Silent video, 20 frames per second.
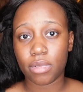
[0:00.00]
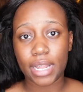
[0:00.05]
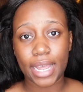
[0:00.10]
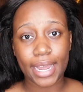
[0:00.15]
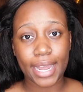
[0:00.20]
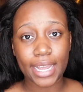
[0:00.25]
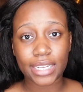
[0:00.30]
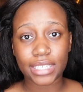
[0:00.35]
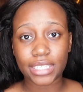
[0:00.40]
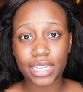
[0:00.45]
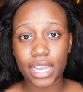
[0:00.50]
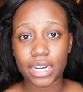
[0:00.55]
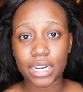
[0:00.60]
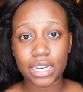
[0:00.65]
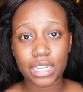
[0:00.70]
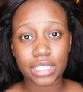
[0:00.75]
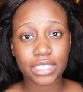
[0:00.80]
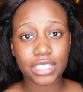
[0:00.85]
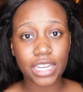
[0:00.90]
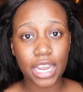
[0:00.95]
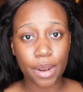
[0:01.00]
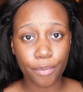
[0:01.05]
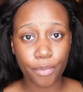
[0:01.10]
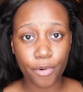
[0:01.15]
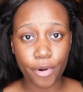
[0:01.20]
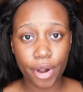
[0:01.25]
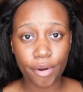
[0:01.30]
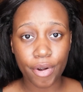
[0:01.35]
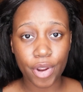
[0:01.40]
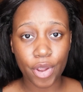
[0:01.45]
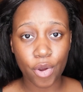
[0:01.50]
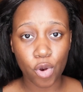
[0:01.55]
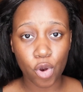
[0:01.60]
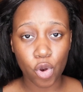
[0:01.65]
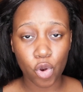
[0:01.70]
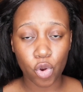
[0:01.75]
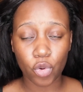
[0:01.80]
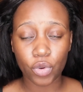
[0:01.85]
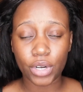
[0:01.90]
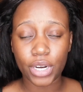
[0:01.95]
Like I said, temporary
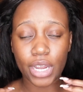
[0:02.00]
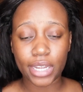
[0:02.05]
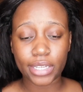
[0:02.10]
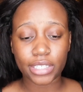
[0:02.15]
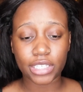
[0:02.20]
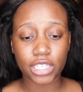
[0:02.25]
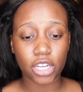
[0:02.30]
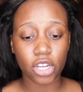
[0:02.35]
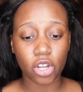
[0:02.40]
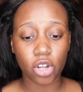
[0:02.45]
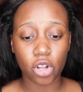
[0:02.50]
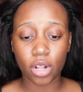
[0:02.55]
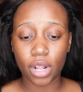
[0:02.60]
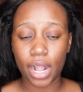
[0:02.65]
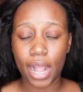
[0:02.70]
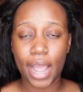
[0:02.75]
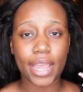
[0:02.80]
hold until